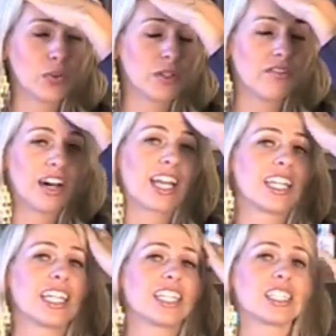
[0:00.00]

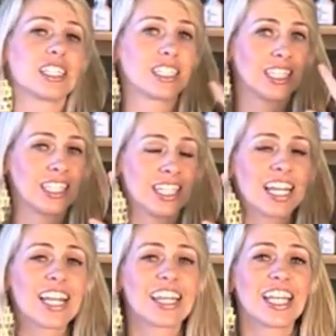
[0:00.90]
revitalizing,
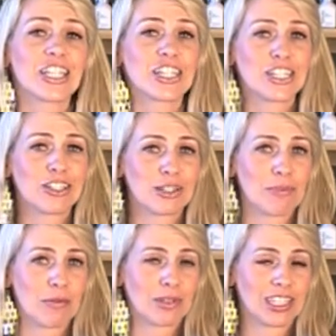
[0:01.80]
then you're gonna use the
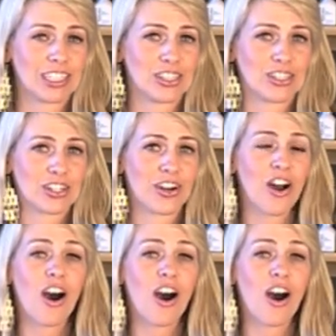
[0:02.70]
pumpkin cleanser.